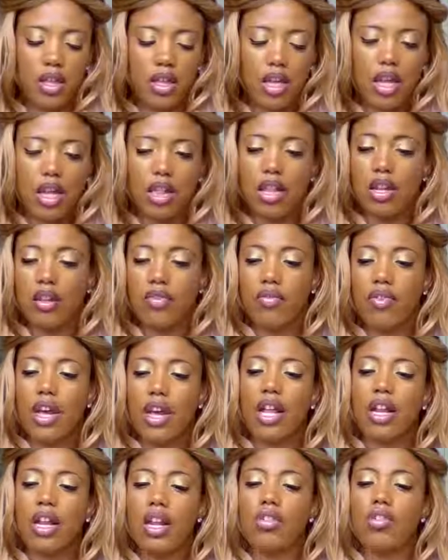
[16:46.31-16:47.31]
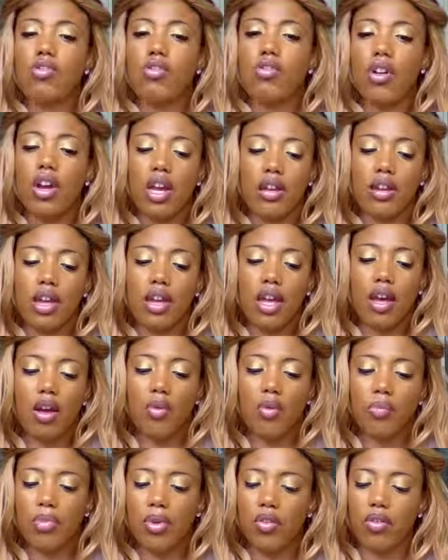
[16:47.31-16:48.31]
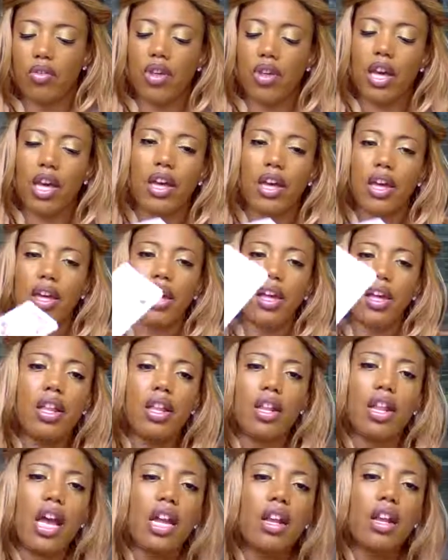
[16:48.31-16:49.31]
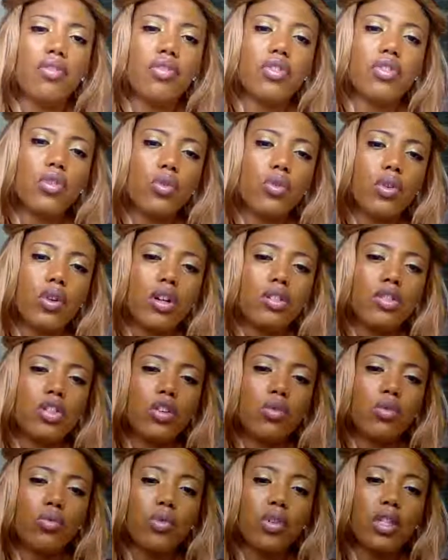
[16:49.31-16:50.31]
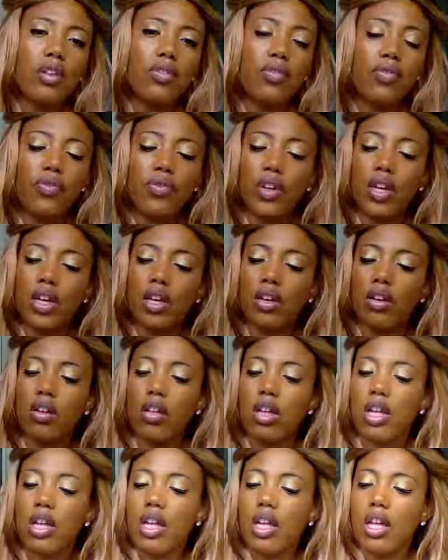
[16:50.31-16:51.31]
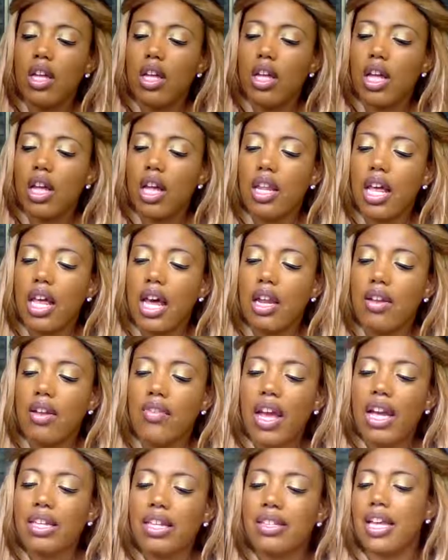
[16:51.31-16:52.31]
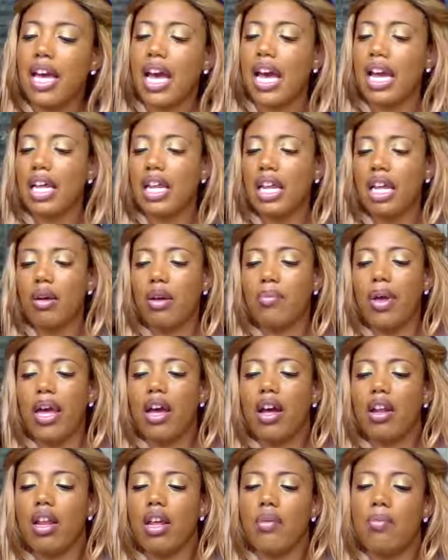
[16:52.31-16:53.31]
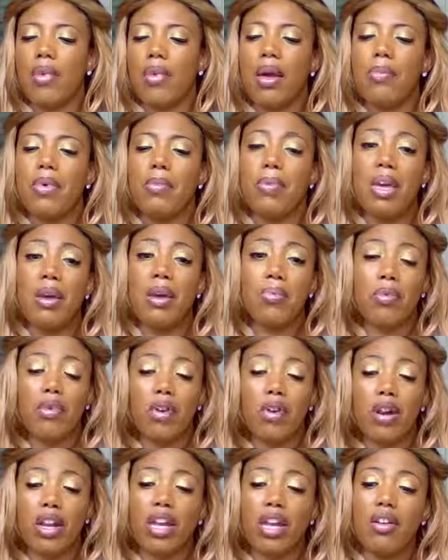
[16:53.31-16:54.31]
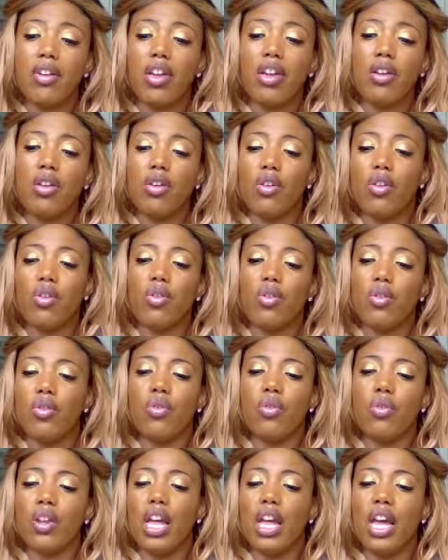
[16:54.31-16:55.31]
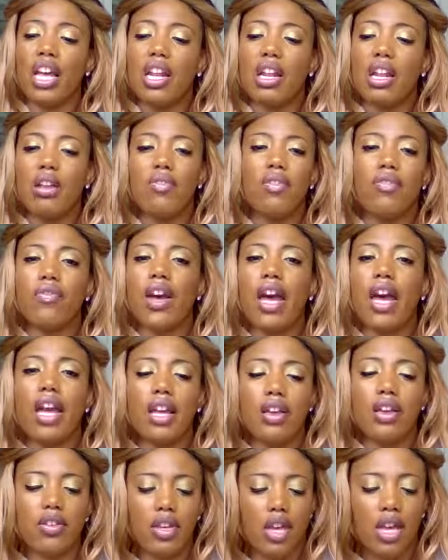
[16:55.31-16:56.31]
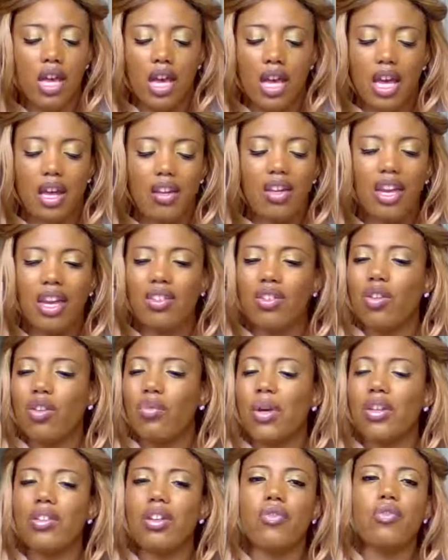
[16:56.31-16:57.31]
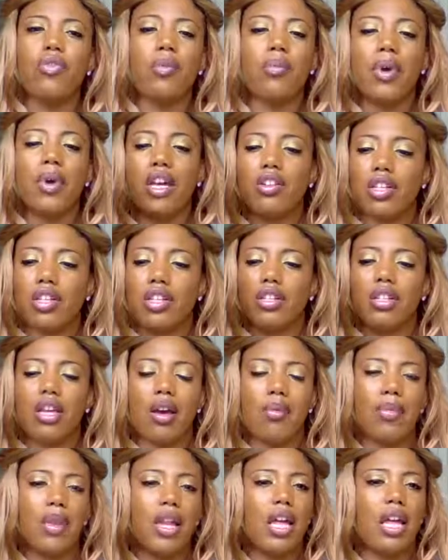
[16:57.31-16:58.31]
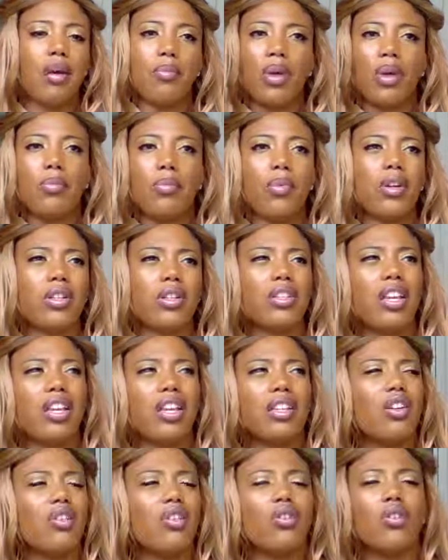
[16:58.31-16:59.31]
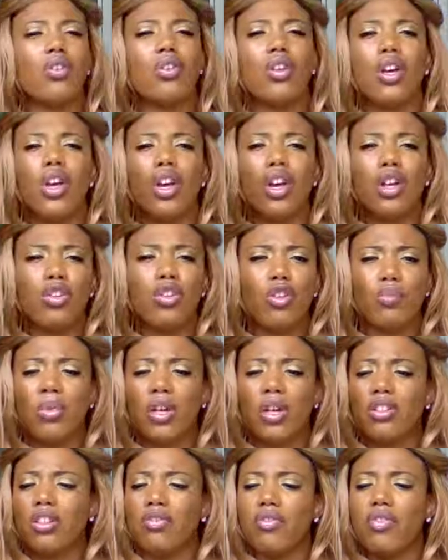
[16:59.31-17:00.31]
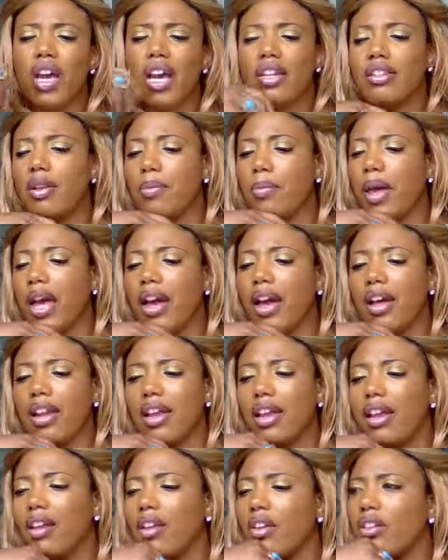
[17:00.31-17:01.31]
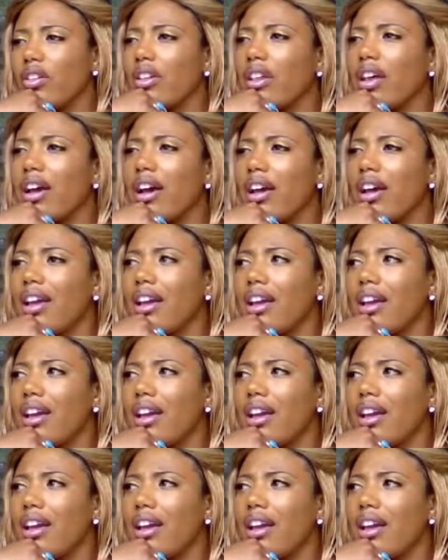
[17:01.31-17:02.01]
And the divine is trying to help you. Yeah. The Nine of Swords, you really feel a lot of anxiety about it. Maybe people are giving you negative advice. It's like too much information is coming in. People are telling you too much advice about it. And you're like,